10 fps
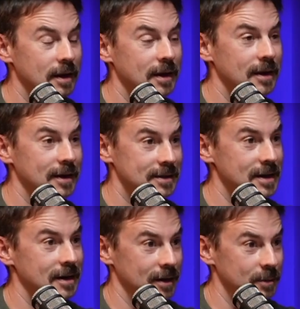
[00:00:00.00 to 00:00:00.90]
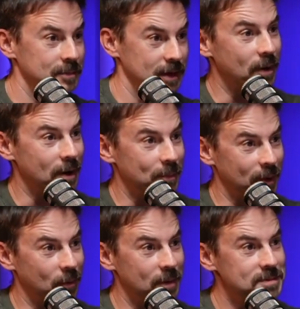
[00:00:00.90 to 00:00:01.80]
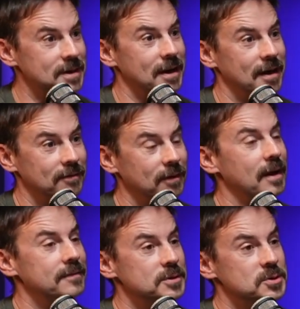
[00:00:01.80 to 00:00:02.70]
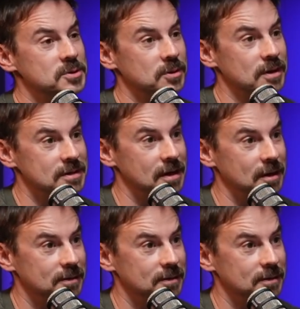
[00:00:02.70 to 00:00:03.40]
got an excited update. On my website, I have live interest rates now.